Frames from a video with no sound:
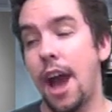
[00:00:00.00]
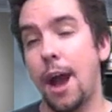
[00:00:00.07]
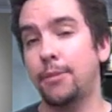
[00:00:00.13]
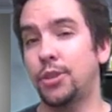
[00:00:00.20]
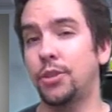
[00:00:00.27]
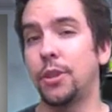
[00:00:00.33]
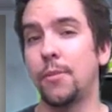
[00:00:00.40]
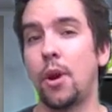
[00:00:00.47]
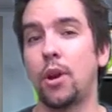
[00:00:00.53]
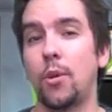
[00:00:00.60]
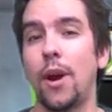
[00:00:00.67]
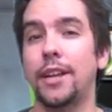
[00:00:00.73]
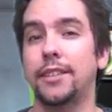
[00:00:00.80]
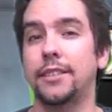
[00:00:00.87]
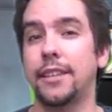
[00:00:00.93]
I'm sure the Moto
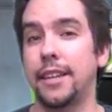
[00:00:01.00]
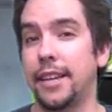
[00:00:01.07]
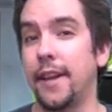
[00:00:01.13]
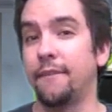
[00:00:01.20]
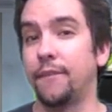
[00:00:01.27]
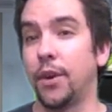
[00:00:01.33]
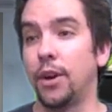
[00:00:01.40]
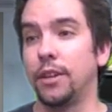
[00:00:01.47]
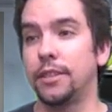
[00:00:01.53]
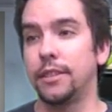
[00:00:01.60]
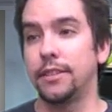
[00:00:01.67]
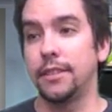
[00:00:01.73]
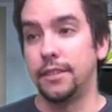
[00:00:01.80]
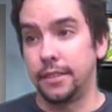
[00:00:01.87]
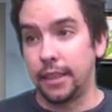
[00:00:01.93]
X is going to get it first
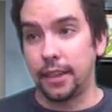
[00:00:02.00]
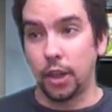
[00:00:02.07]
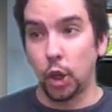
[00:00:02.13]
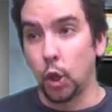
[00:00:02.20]
since it's like